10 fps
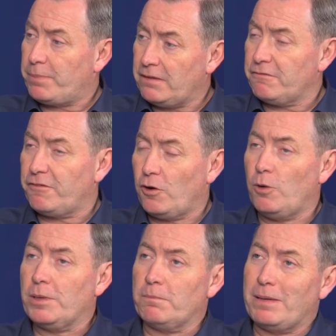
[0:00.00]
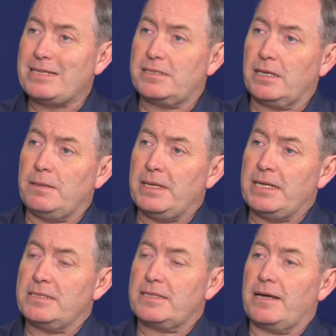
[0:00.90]
And beam forming basically
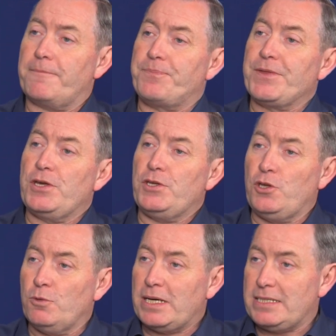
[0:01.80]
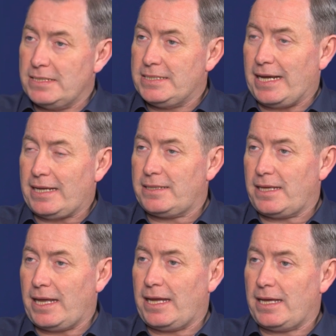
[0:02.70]
means that you may detect
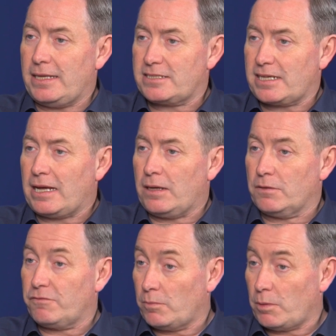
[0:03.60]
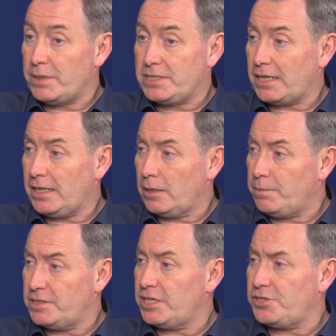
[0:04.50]
a sound from a particular
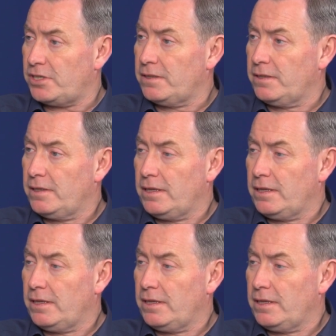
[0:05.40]
position.